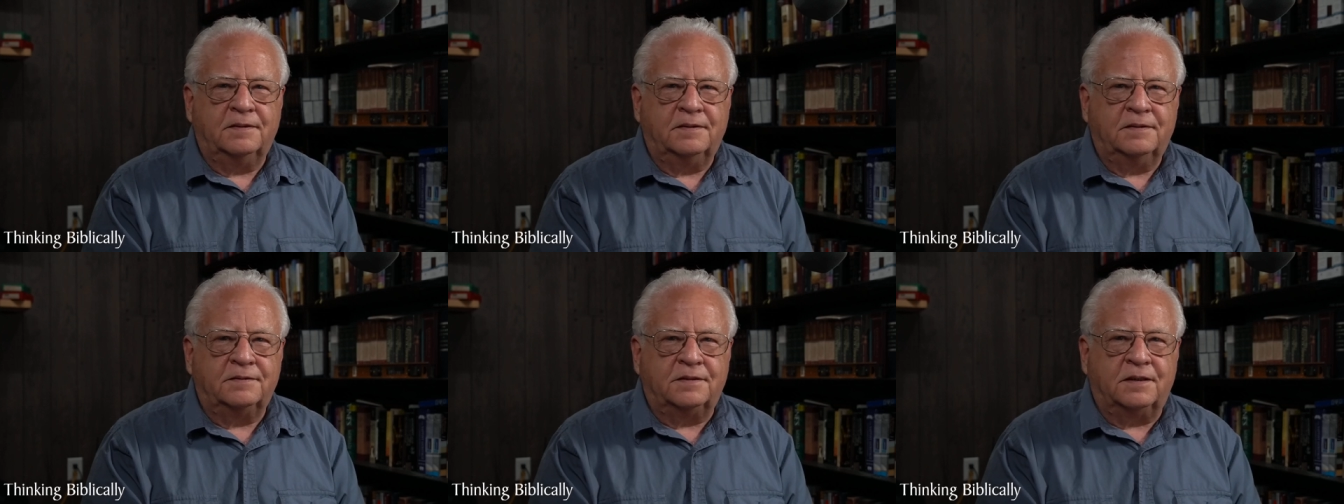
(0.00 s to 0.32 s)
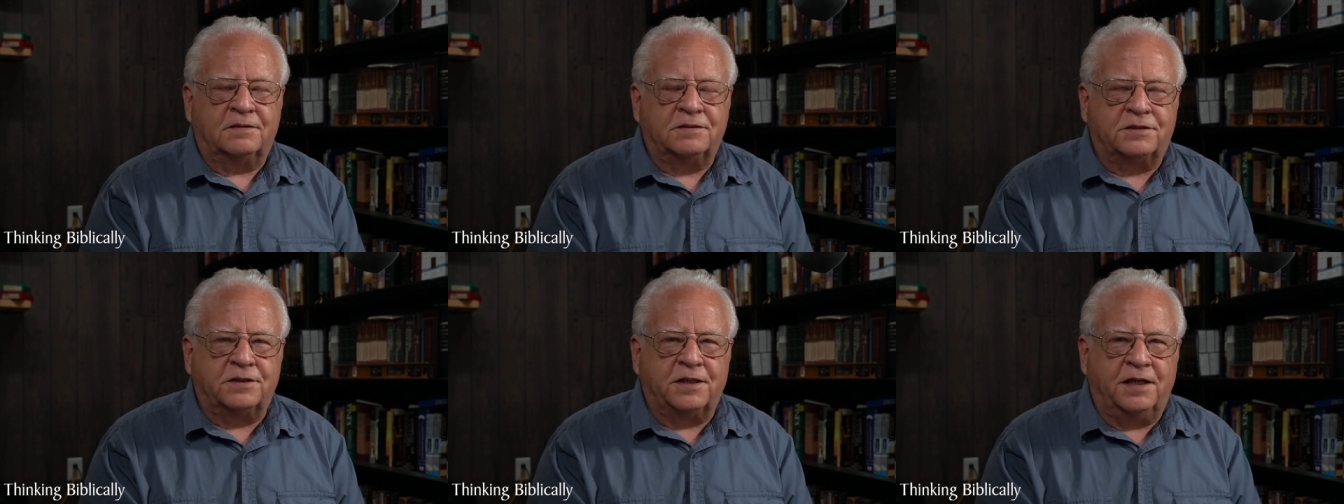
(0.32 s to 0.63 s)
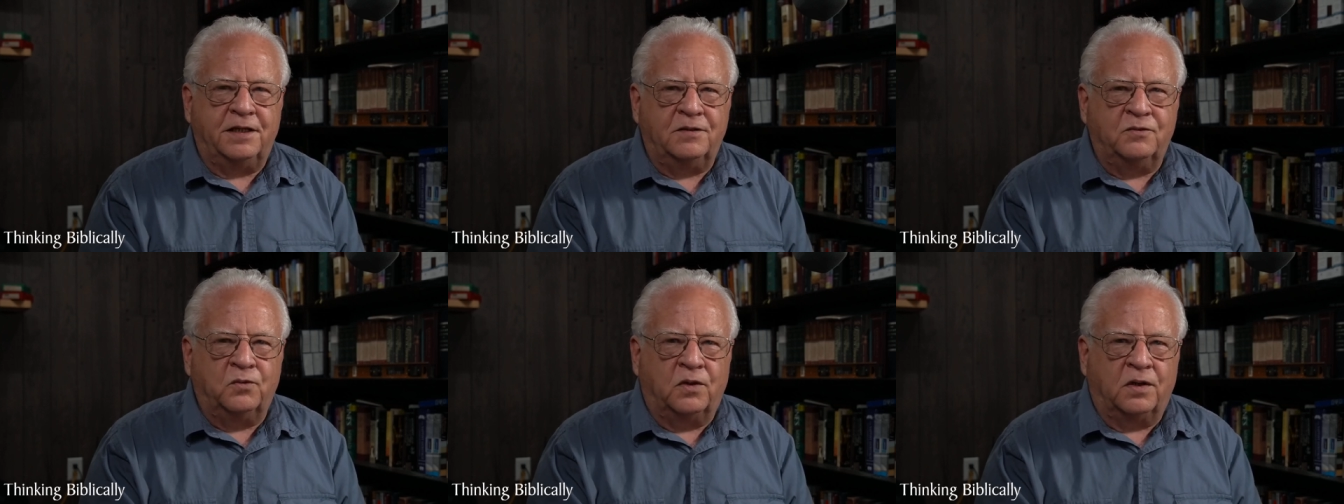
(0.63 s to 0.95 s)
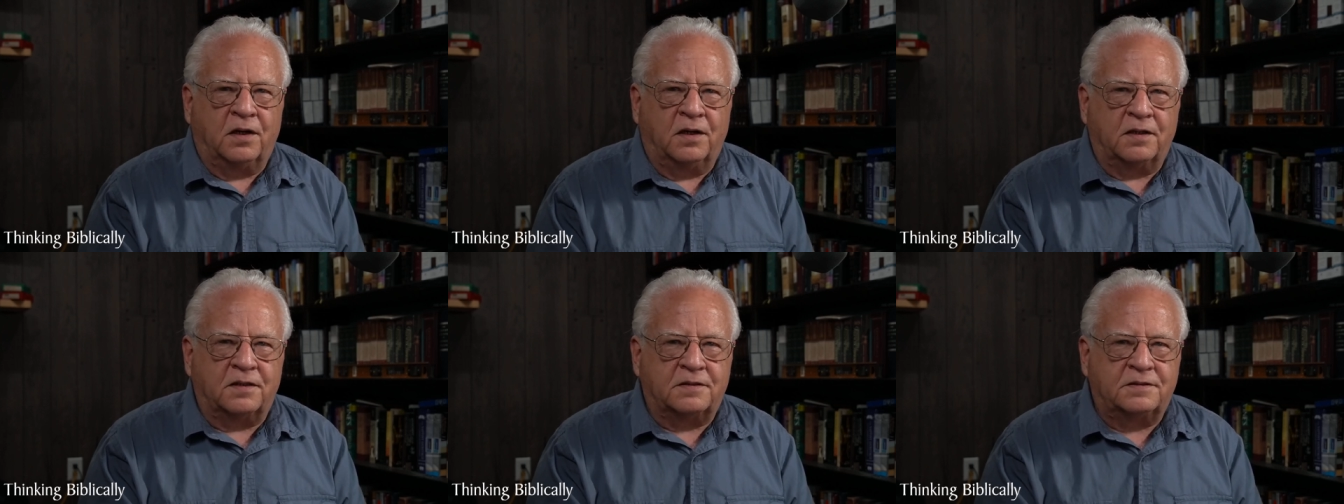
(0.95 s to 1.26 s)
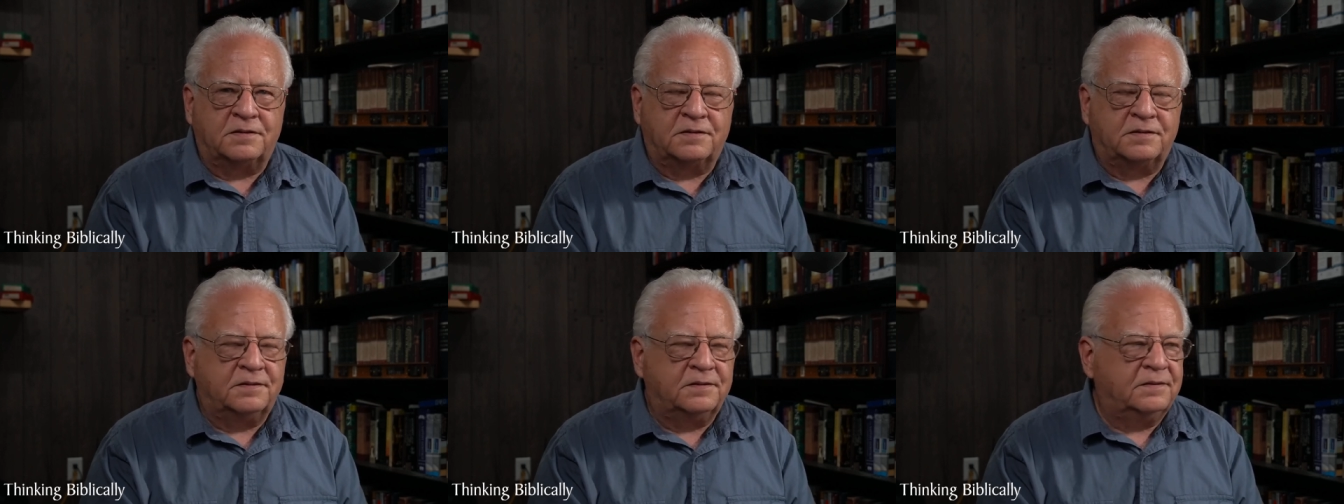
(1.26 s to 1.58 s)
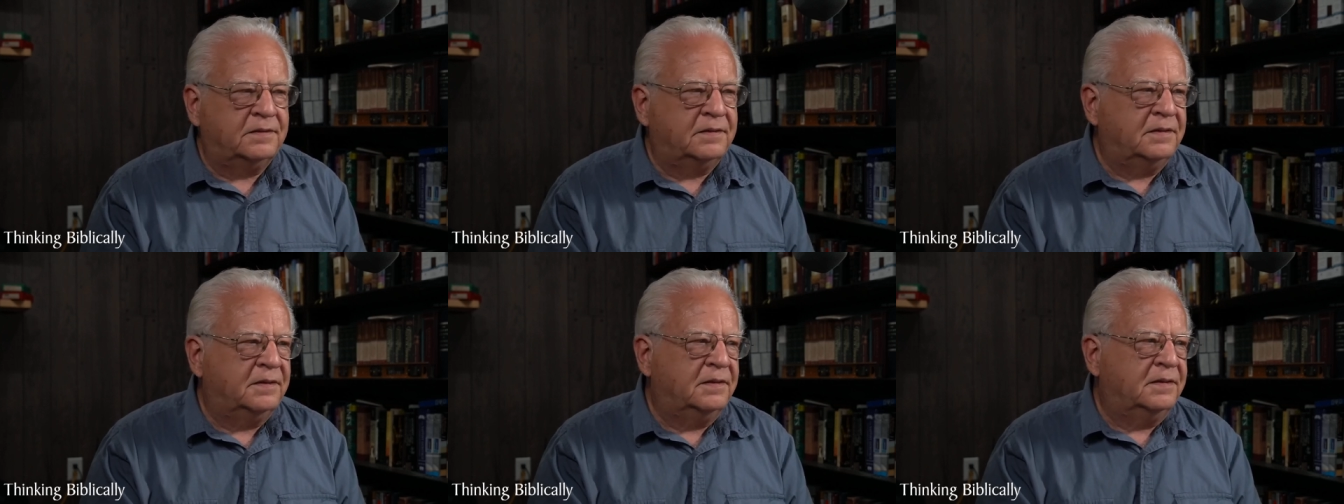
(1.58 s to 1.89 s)
That's how Satan works.
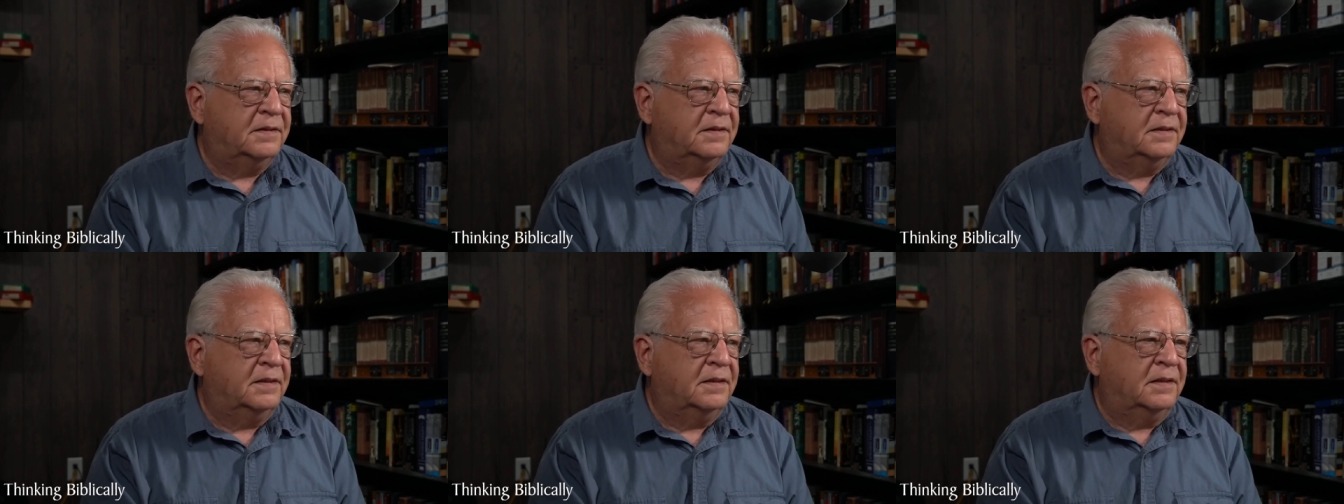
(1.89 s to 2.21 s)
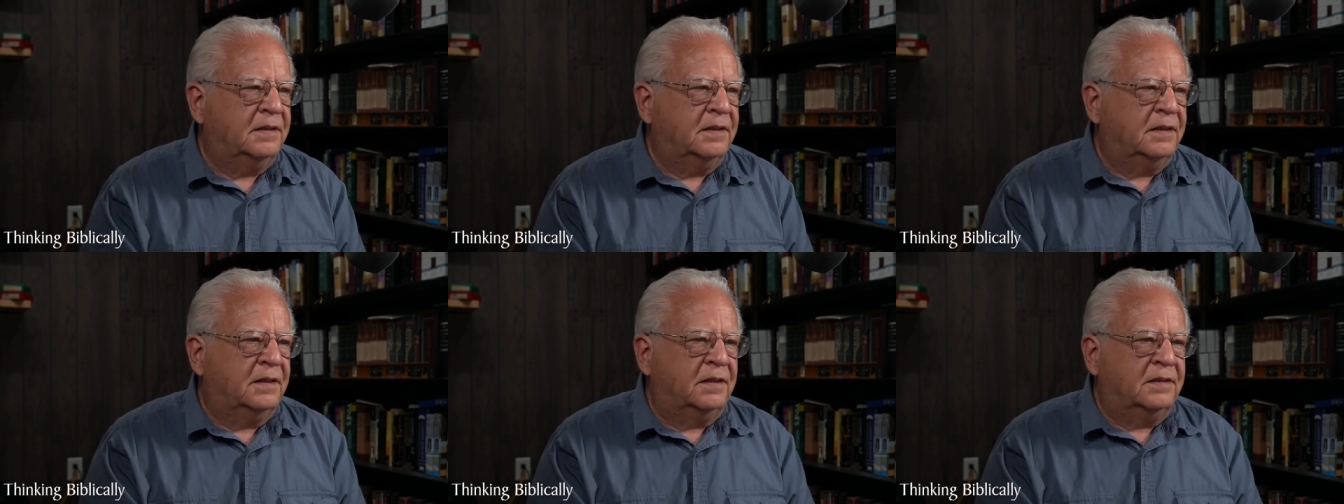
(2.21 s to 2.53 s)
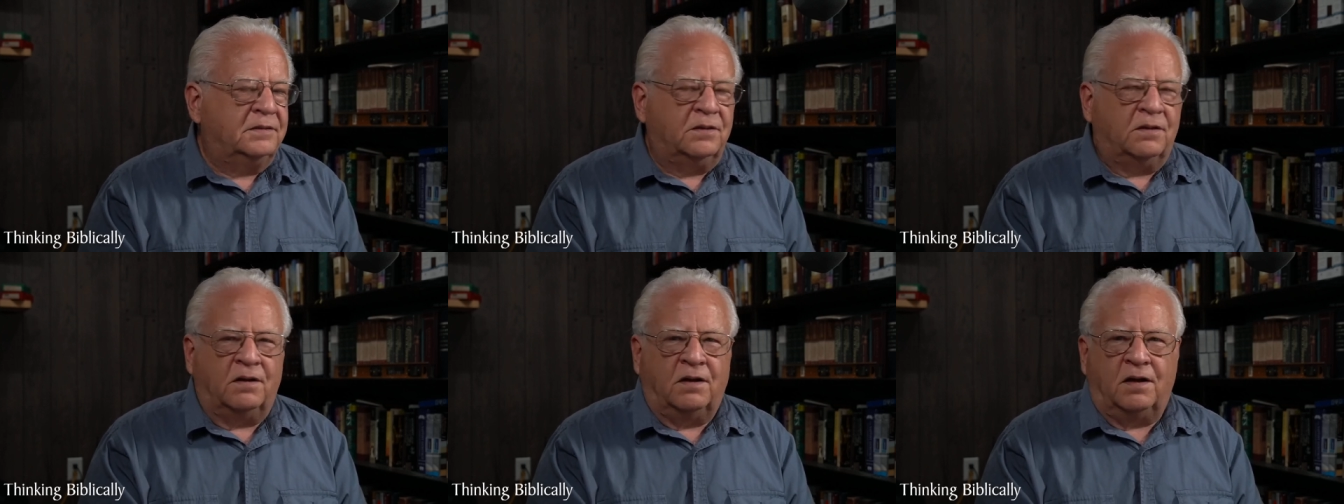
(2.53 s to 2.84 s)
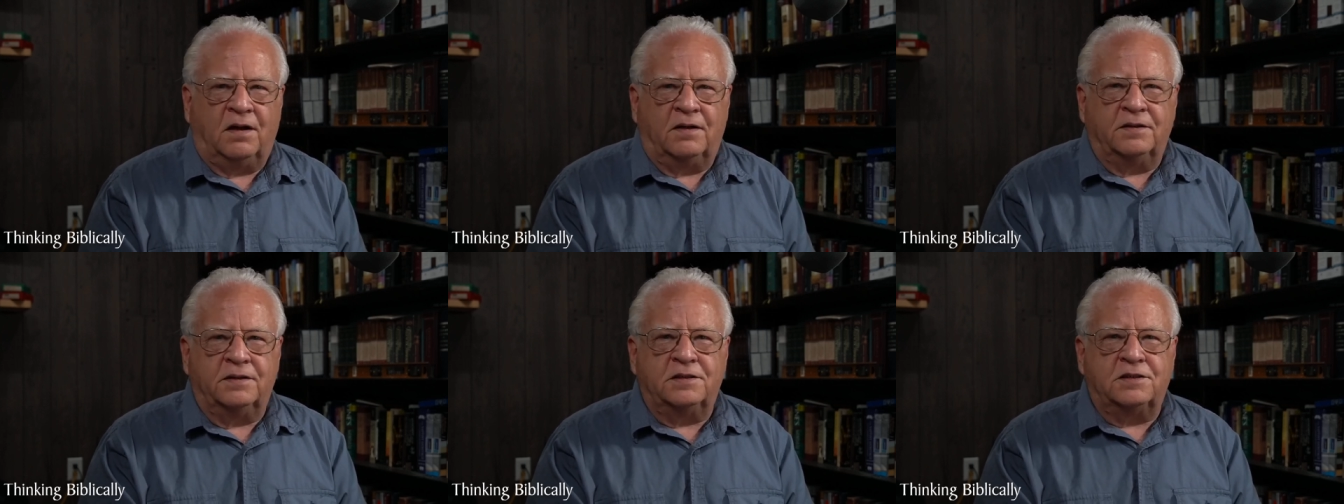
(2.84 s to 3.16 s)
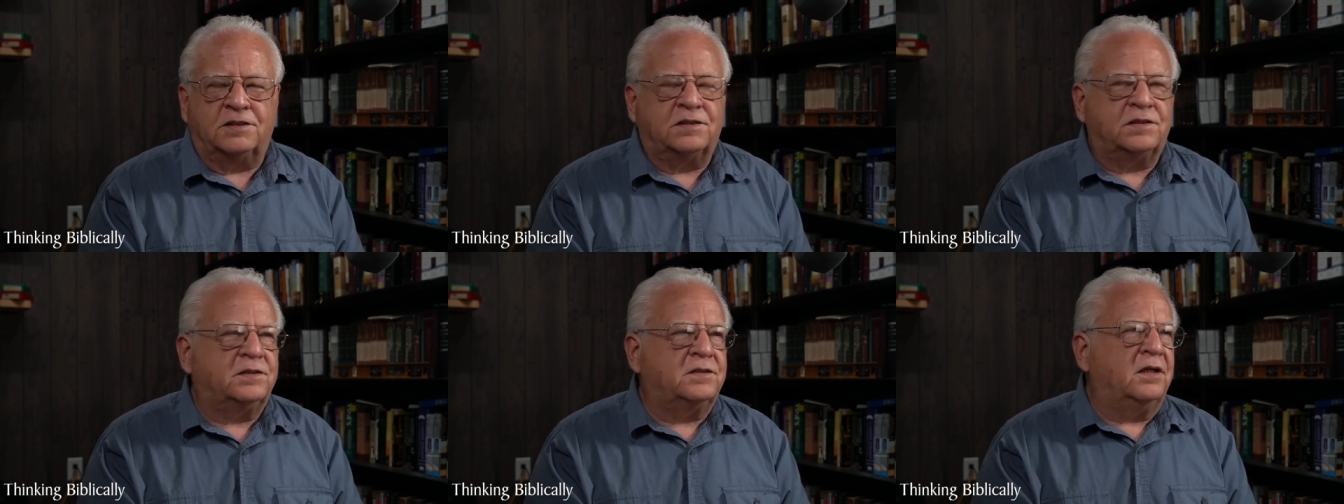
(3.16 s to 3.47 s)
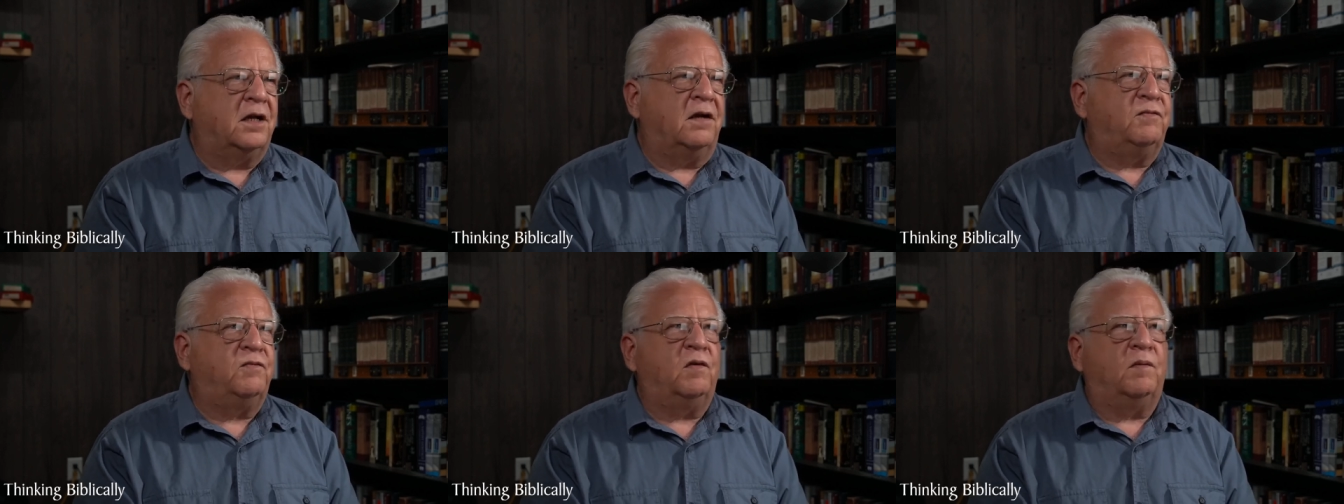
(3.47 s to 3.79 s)
So all this
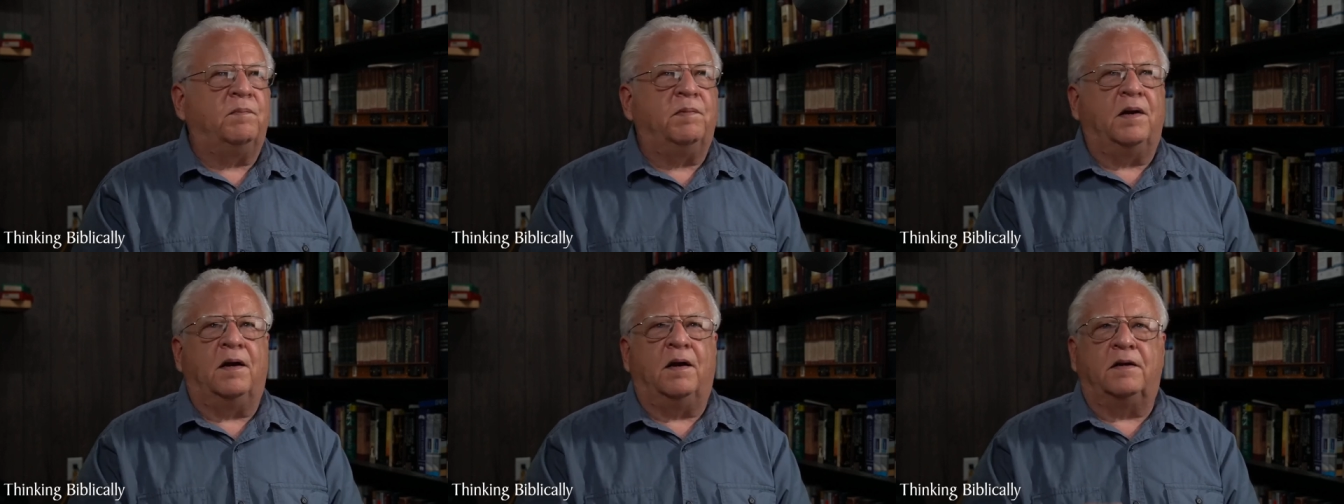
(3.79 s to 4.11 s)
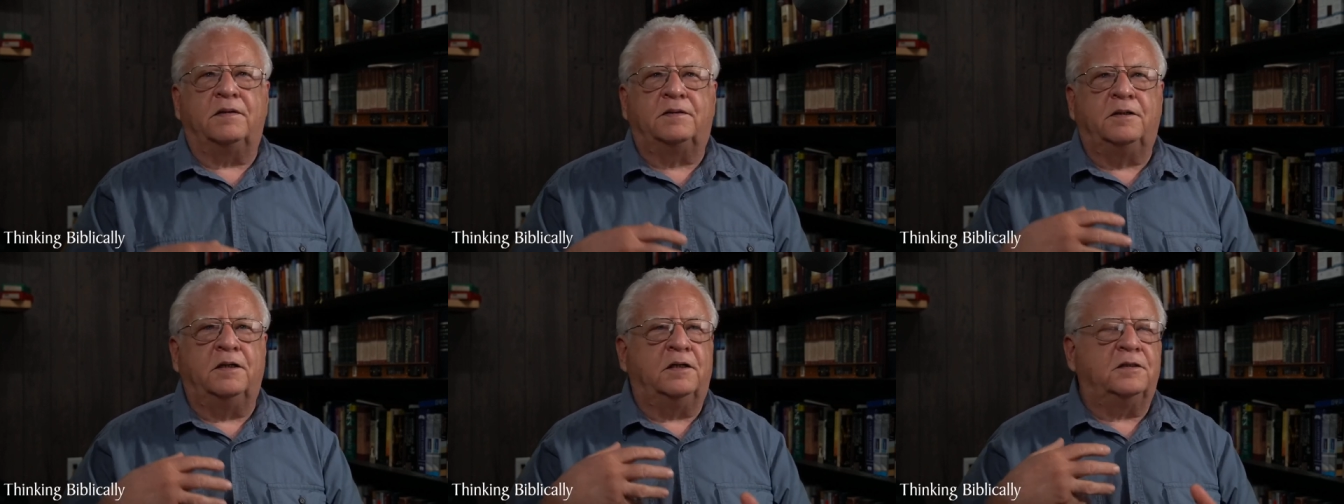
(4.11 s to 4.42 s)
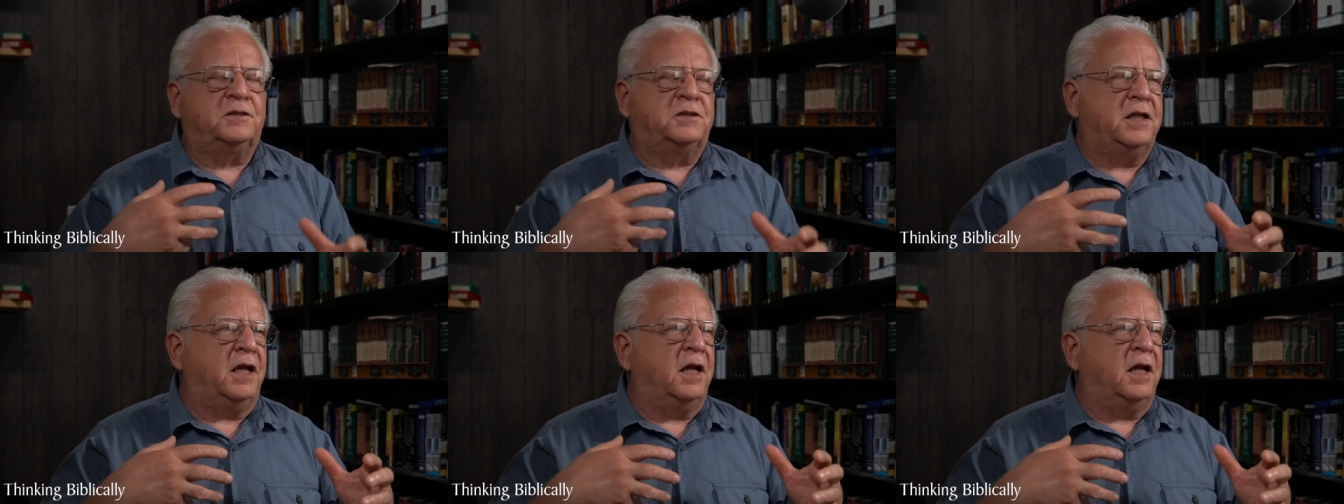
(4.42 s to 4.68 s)
stuff about this